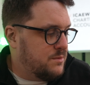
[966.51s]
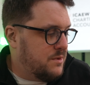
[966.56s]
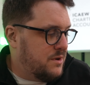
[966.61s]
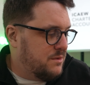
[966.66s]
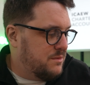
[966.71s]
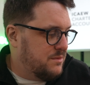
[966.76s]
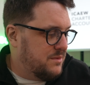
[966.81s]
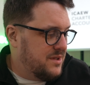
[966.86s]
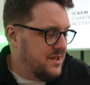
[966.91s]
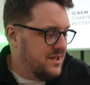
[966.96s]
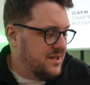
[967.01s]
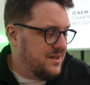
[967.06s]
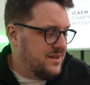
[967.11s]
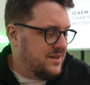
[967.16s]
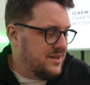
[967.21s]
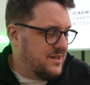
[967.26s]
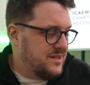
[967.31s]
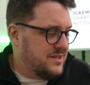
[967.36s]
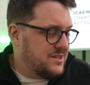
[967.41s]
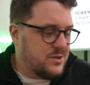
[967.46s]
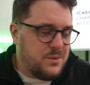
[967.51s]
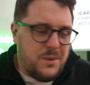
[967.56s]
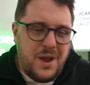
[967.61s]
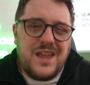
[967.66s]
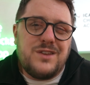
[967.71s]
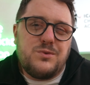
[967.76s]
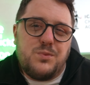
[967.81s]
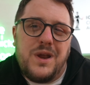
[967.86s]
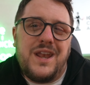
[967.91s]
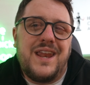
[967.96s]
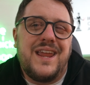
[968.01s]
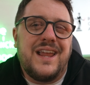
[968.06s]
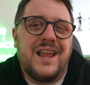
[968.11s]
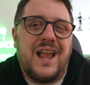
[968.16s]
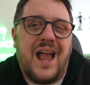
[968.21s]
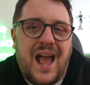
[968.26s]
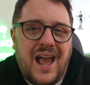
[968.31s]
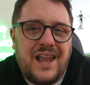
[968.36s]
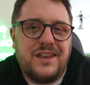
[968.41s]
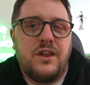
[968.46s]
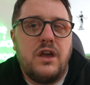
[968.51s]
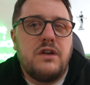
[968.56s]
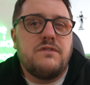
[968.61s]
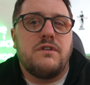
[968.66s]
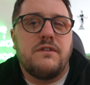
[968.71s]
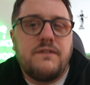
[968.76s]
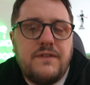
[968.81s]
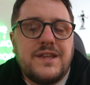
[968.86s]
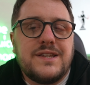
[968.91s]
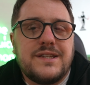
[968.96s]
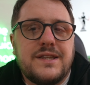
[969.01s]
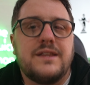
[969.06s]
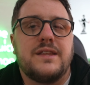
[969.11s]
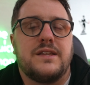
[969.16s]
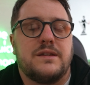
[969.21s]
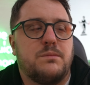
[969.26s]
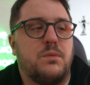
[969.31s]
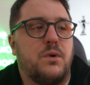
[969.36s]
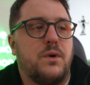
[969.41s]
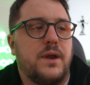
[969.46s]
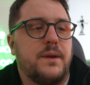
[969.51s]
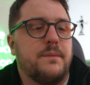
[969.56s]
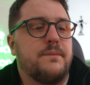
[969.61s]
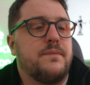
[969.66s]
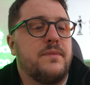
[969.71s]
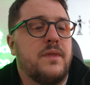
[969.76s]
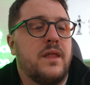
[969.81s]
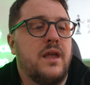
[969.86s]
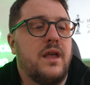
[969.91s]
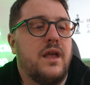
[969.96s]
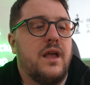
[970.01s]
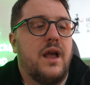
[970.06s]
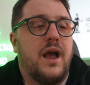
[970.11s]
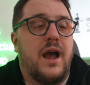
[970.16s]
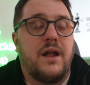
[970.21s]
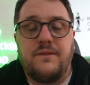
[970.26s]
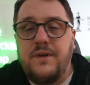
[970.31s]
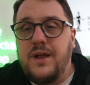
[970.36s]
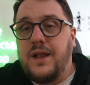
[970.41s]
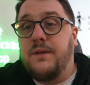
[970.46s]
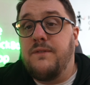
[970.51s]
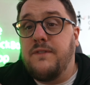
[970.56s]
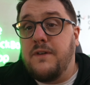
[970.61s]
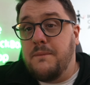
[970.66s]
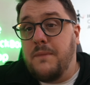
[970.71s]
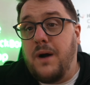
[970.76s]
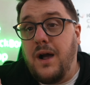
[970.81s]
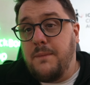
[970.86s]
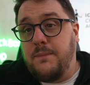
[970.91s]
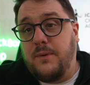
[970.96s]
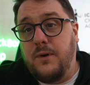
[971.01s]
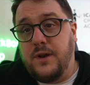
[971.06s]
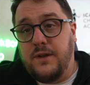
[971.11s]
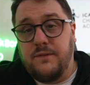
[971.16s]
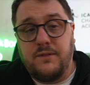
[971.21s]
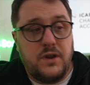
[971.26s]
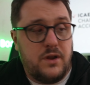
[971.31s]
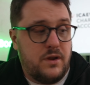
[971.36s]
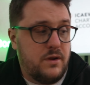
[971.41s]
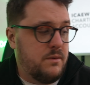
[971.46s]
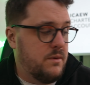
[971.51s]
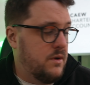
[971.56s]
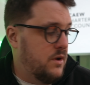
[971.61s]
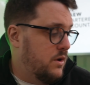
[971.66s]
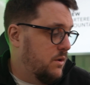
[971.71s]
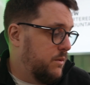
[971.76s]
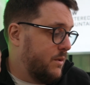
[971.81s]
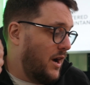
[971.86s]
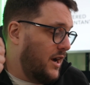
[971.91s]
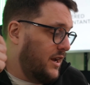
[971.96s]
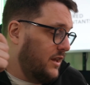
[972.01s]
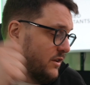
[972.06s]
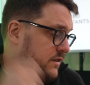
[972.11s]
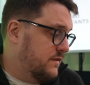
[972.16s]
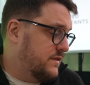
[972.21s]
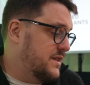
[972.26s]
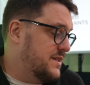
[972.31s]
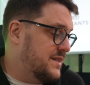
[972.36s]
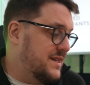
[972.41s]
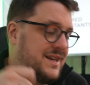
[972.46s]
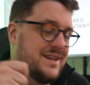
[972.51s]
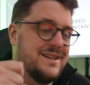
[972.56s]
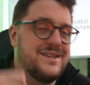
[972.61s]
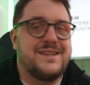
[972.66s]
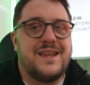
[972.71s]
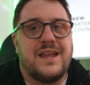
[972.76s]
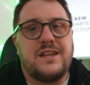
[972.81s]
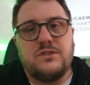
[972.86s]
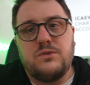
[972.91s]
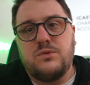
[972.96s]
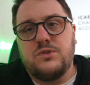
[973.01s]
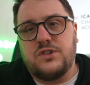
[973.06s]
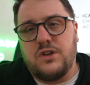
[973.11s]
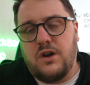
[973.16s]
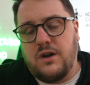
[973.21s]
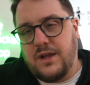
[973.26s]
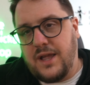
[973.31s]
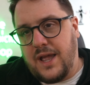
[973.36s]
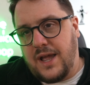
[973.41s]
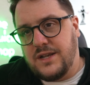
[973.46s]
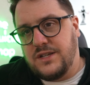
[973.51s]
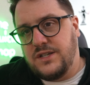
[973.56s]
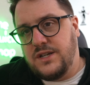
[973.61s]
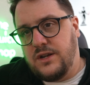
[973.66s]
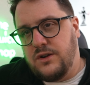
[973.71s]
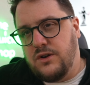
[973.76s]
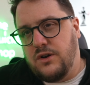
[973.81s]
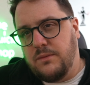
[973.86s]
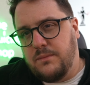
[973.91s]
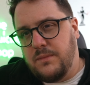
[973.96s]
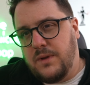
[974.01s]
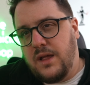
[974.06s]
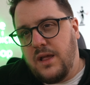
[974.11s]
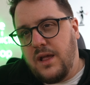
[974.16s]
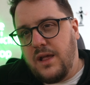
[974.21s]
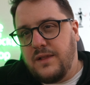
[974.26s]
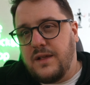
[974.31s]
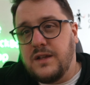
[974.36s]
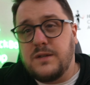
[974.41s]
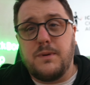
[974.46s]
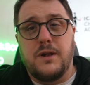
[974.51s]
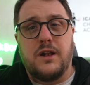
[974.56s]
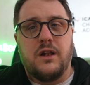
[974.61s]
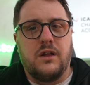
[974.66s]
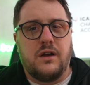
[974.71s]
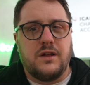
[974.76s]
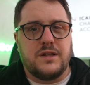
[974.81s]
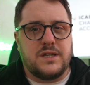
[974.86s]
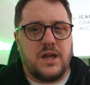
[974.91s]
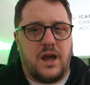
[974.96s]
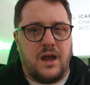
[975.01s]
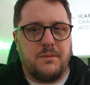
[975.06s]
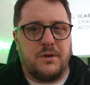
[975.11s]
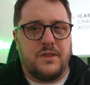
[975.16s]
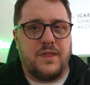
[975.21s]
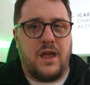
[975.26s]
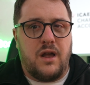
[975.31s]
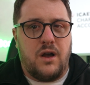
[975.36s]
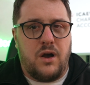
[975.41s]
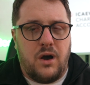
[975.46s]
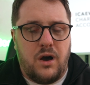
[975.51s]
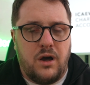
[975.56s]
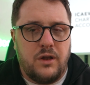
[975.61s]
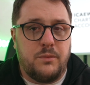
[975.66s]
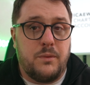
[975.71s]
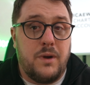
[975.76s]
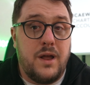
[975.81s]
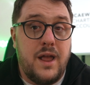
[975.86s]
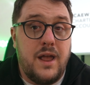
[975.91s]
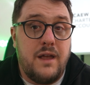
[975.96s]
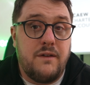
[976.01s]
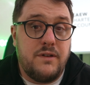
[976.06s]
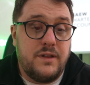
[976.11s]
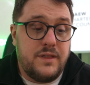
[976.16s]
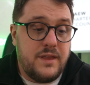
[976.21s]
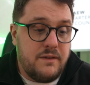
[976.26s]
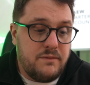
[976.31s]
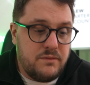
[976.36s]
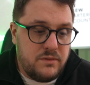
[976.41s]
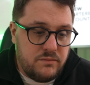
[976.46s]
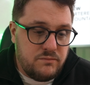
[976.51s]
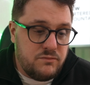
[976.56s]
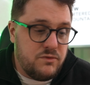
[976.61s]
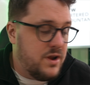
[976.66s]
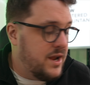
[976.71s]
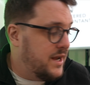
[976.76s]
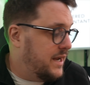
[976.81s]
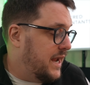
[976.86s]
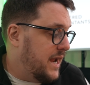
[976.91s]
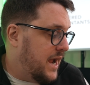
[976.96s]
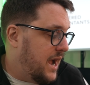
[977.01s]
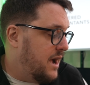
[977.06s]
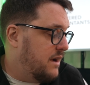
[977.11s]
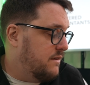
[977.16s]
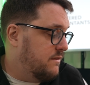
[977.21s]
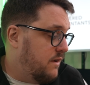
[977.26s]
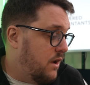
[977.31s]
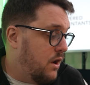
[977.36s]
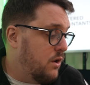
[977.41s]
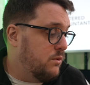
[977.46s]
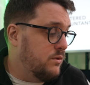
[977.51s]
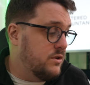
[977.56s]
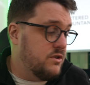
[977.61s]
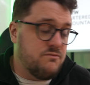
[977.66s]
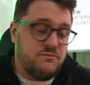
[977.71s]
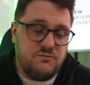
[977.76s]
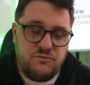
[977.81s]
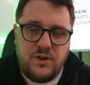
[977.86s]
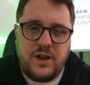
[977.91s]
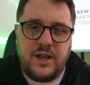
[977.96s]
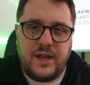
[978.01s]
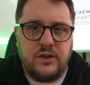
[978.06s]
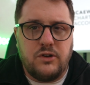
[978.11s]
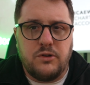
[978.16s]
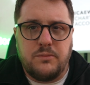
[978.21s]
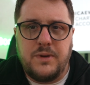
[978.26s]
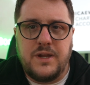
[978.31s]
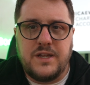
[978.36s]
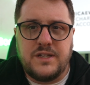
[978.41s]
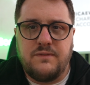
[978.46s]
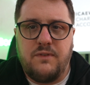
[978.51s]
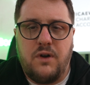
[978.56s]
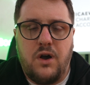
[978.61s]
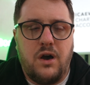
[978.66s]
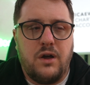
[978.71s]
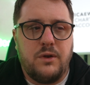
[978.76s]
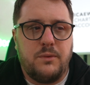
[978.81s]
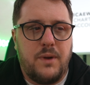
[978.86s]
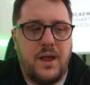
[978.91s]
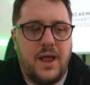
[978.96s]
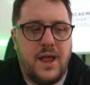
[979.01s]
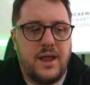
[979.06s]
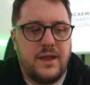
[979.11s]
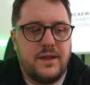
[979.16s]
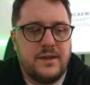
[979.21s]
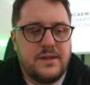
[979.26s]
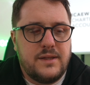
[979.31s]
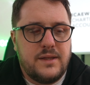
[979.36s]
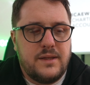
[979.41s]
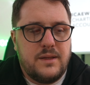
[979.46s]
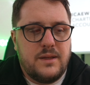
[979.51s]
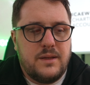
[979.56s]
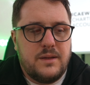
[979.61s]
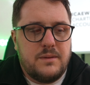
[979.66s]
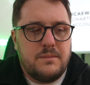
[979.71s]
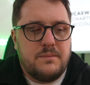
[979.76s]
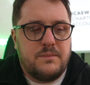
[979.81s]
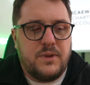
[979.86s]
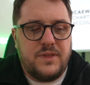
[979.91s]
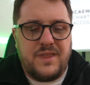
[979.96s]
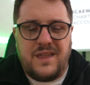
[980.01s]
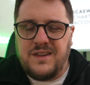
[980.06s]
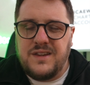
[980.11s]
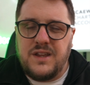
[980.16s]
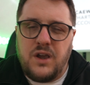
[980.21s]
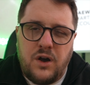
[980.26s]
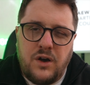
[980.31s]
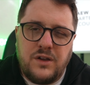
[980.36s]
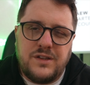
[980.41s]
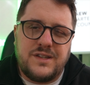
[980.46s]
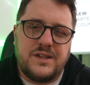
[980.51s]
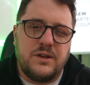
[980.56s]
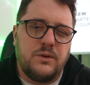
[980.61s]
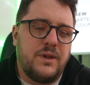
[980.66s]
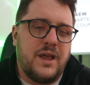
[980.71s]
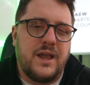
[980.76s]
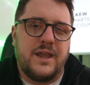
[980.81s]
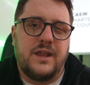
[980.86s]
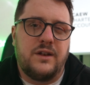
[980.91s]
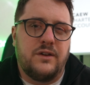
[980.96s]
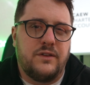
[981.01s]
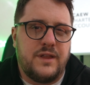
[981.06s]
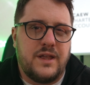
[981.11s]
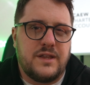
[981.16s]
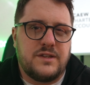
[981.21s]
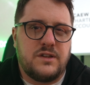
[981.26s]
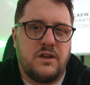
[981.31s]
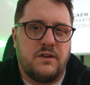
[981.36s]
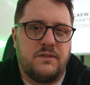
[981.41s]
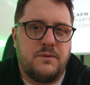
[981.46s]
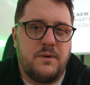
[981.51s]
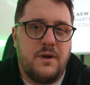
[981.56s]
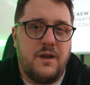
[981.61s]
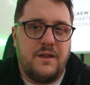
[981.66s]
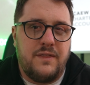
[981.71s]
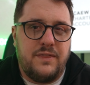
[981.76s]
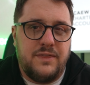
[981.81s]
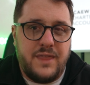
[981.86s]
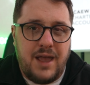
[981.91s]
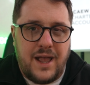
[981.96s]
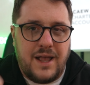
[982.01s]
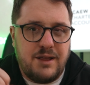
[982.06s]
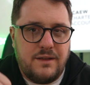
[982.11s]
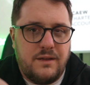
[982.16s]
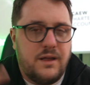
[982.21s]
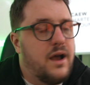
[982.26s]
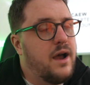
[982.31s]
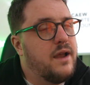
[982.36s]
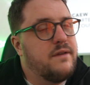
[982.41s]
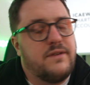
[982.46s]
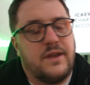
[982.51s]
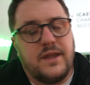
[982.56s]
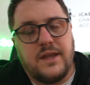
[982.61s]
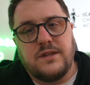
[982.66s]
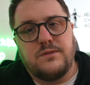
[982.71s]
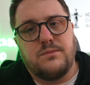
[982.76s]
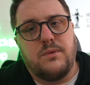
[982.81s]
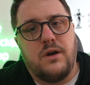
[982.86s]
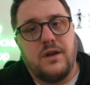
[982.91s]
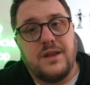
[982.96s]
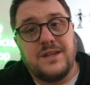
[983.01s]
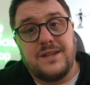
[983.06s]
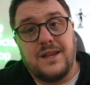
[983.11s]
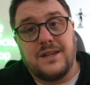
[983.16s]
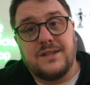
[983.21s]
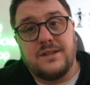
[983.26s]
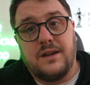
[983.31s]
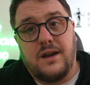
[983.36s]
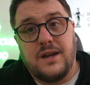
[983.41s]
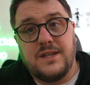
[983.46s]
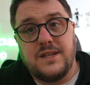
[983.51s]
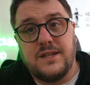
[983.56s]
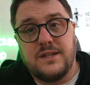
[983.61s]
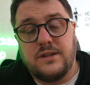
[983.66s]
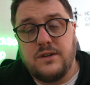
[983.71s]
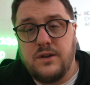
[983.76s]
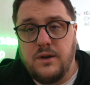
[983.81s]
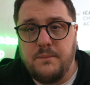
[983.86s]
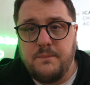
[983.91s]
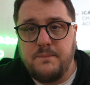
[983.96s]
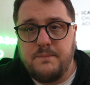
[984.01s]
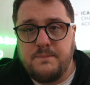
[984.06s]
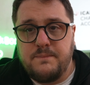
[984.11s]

Well, Square's winning hand over fist at this point. And really, from my point of view, what I'd love to see is Zettle start catching up. They spent a lot of time on their hardware and they really have honed a really good piece of hardware, but they are still lacking on that software. And that, I think, is what is exciting to come.